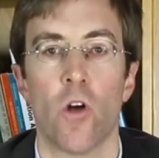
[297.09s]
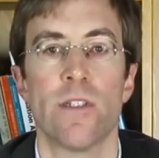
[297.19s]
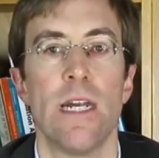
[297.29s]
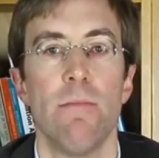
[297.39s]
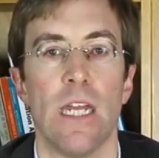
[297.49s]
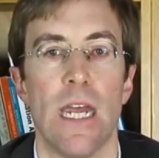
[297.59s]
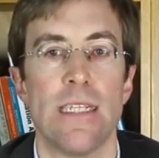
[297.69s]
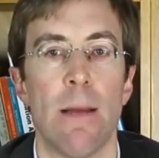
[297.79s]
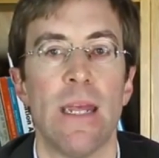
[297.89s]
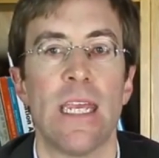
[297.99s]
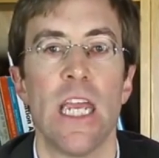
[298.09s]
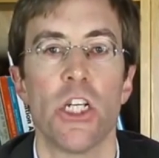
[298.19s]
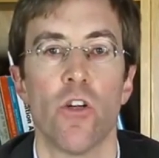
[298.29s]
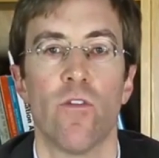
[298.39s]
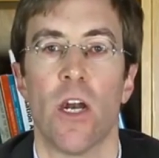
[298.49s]
or terminate the
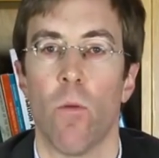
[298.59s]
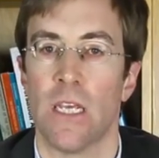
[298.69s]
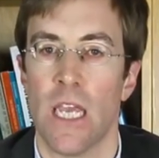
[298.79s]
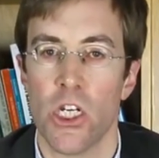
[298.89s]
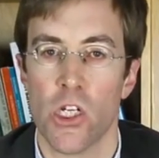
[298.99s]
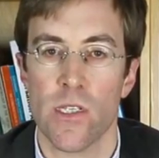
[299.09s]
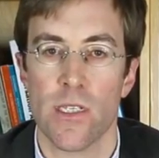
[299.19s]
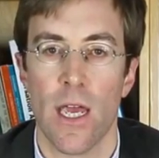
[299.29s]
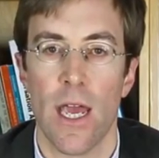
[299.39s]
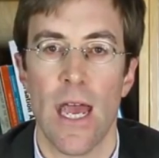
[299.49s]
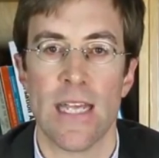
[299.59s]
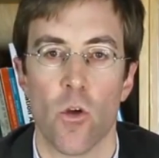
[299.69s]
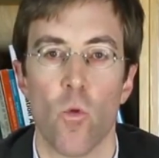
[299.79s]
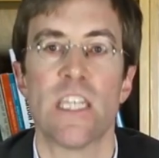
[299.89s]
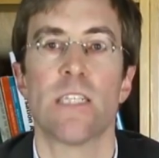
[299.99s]
application of their obligations as
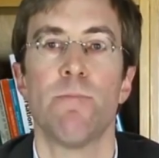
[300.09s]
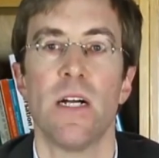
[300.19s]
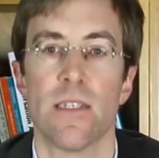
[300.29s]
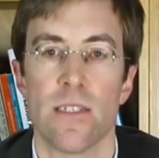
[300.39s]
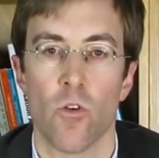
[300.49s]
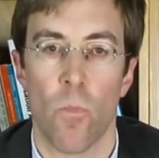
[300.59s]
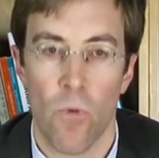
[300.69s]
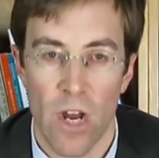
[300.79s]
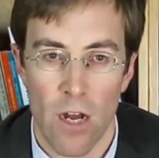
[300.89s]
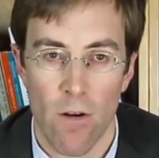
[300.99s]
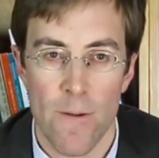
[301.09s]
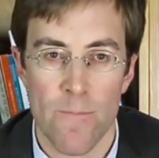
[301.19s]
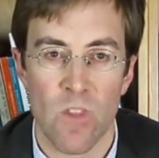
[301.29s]
a response to prior